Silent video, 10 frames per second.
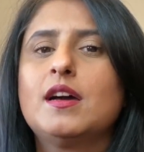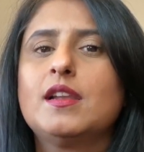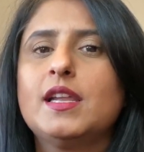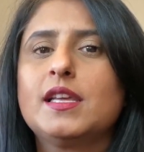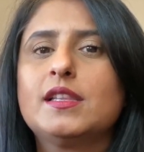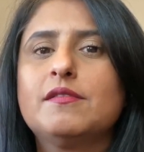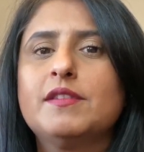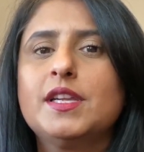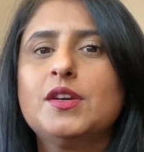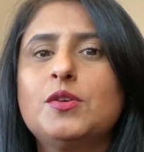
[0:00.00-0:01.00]
link the
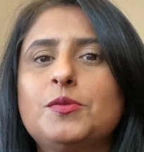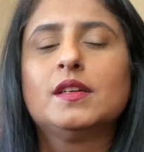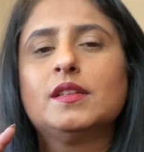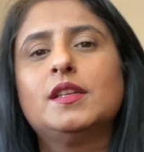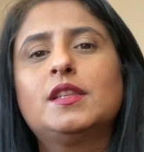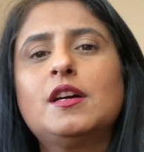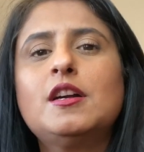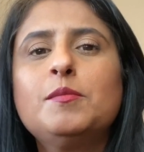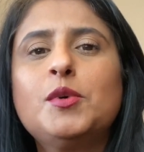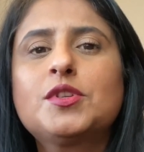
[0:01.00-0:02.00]
video. The
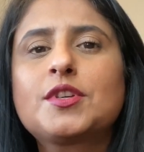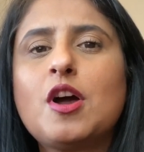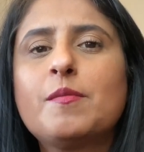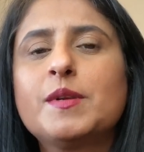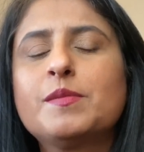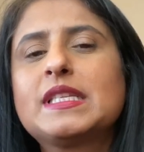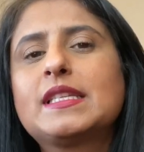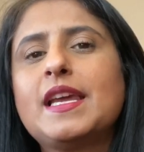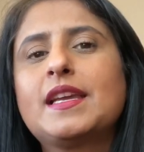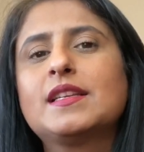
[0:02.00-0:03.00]
third most common
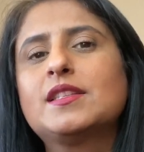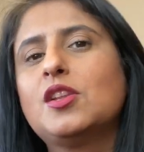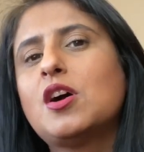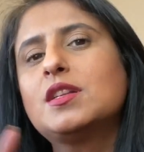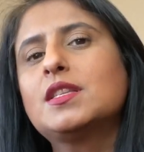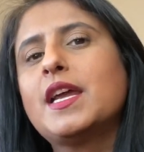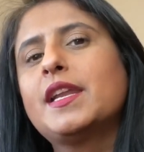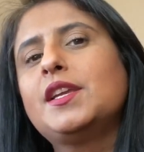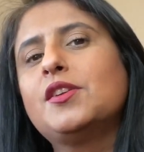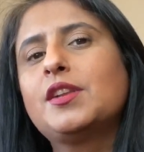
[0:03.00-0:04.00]
mistake is not
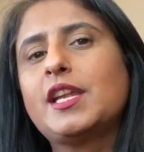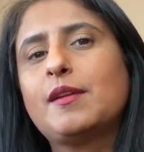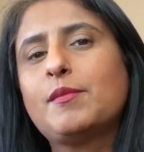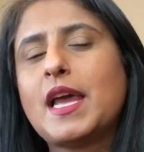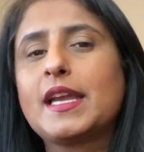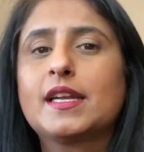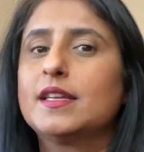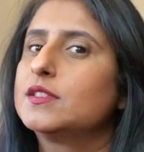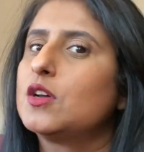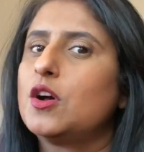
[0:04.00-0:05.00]
signing your name like it
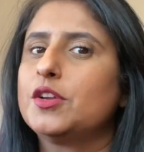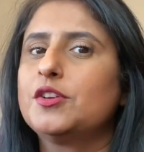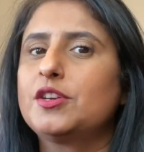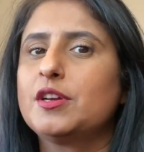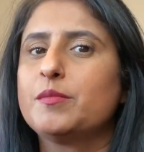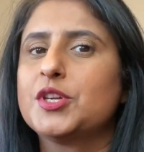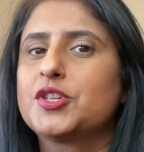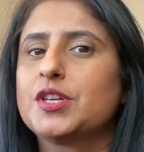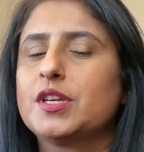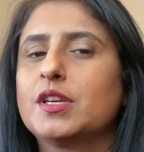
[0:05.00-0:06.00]
is on your
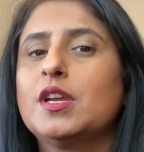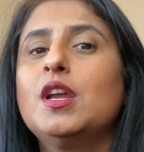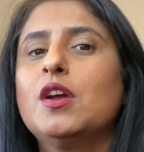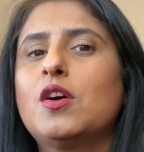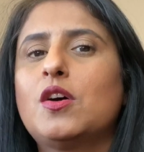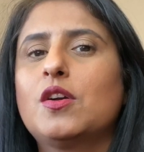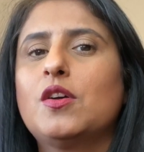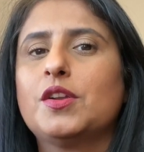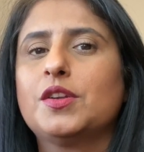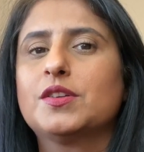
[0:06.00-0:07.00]
commission or
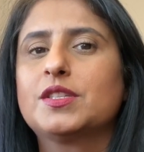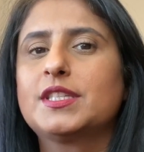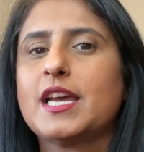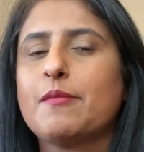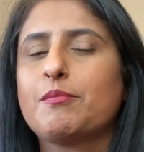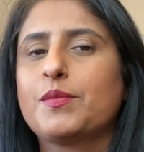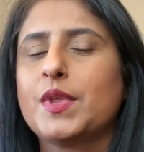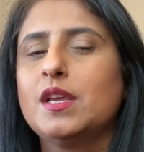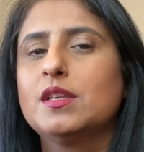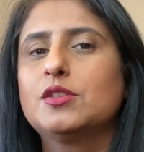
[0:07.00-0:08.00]
on your stamp.
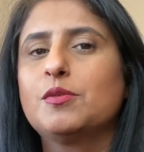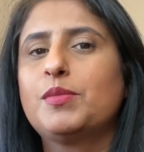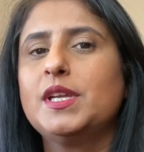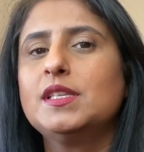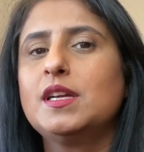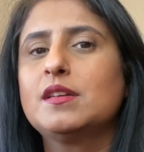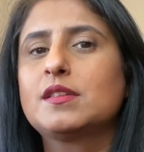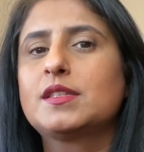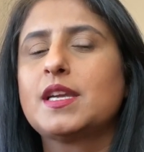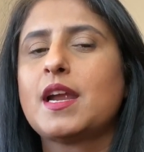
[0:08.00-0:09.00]
So please
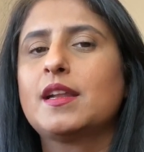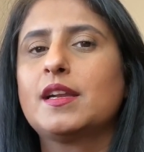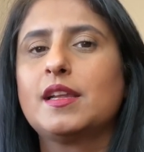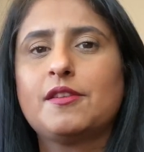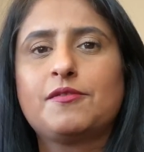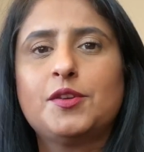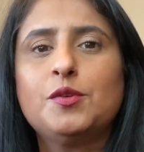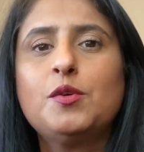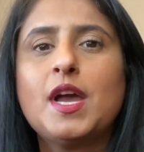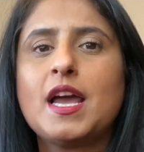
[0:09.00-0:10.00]
understand that if
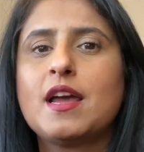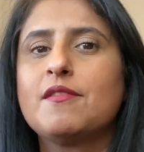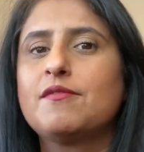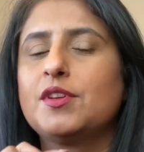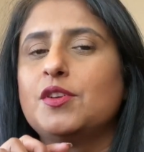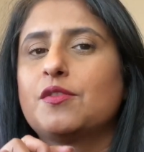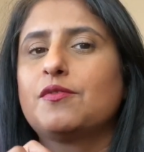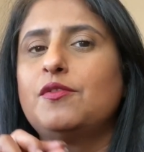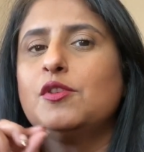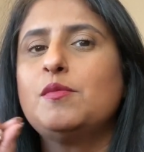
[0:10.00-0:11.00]
you have your
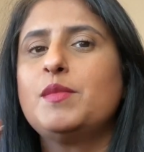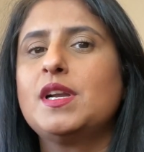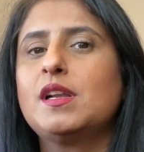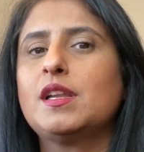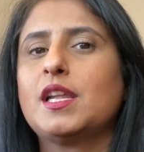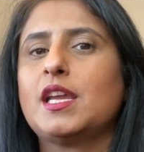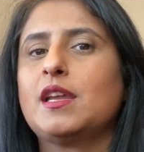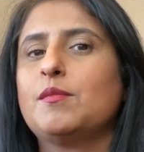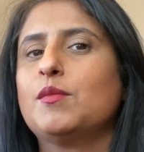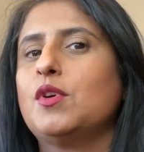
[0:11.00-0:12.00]
full middle
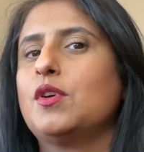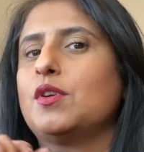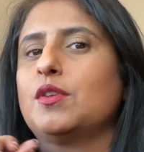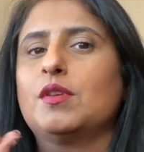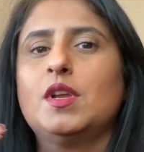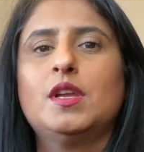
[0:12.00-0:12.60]
name or,